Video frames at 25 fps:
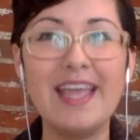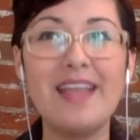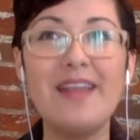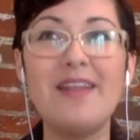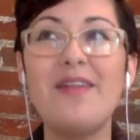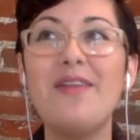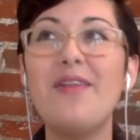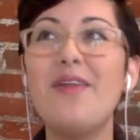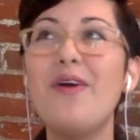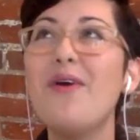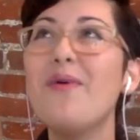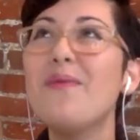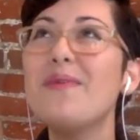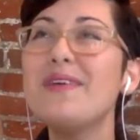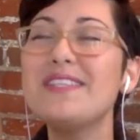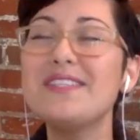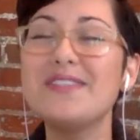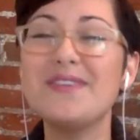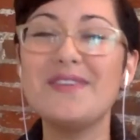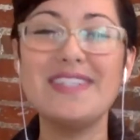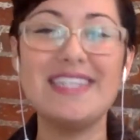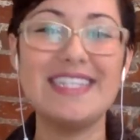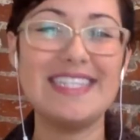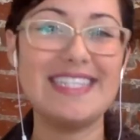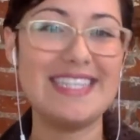No one's
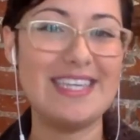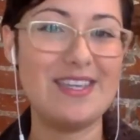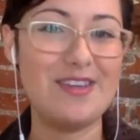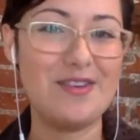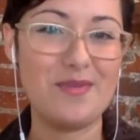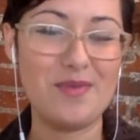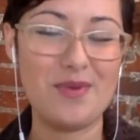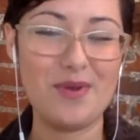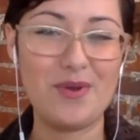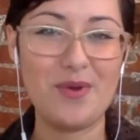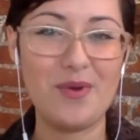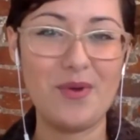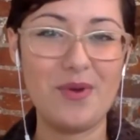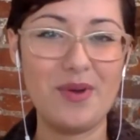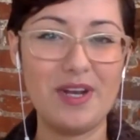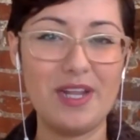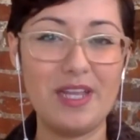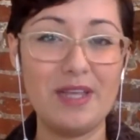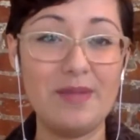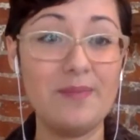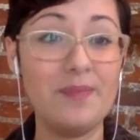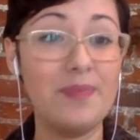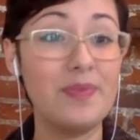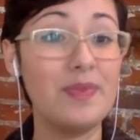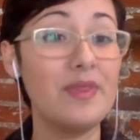going to see your
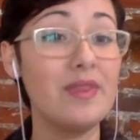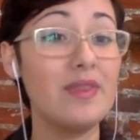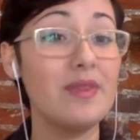recording.